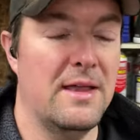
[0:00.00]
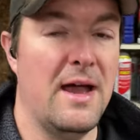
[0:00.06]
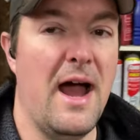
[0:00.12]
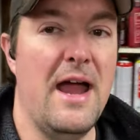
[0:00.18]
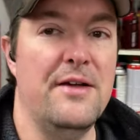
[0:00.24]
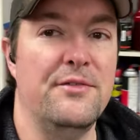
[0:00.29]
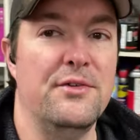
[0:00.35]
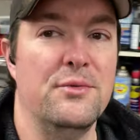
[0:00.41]

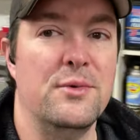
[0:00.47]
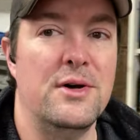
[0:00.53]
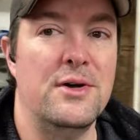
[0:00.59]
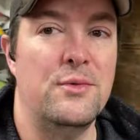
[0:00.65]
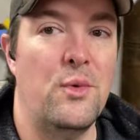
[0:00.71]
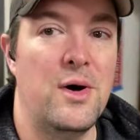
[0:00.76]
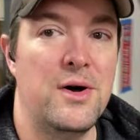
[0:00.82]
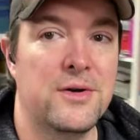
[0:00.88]
Hi
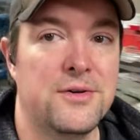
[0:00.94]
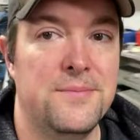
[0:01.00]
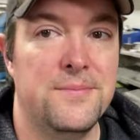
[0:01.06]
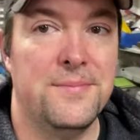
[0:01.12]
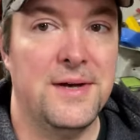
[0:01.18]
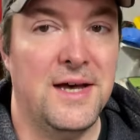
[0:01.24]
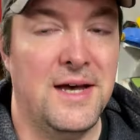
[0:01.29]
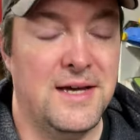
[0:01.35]
everyone, welcome
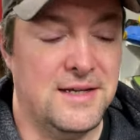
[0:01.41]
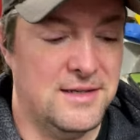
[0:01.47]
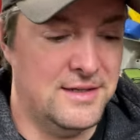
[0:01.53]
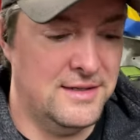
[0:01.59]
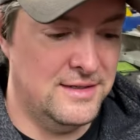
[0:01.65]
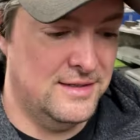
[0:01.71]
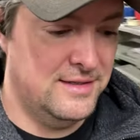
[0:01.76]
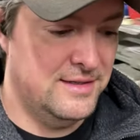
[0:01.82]
back.
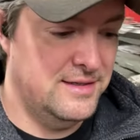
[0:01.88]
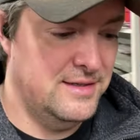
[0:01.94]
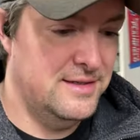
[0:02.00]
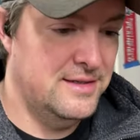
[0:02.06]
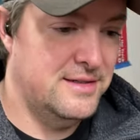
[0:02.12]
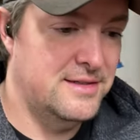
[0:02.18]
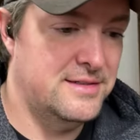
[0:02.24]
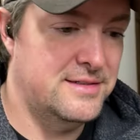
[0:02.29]

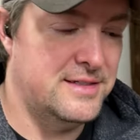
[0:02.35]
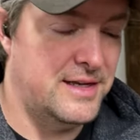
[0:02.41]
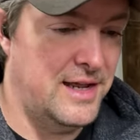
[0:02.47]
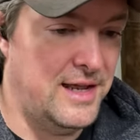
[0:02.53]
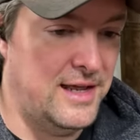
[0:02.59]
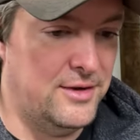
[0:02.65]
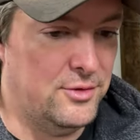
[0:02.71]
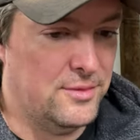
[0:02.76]

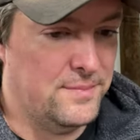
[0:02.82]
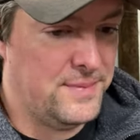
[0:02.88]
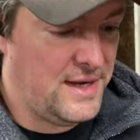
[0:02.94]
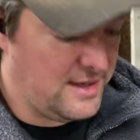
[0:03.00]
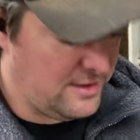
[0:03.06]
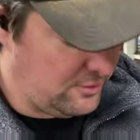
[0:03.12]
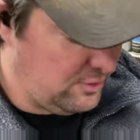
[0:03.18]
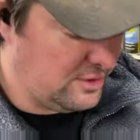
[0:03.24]
Today we're
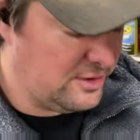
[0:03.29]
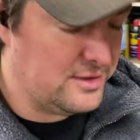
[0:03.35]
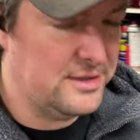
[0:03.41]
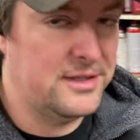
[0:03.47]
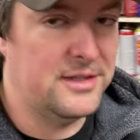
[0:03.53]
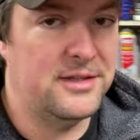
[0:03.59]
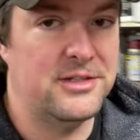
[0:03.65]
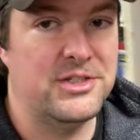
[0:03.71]
back working in the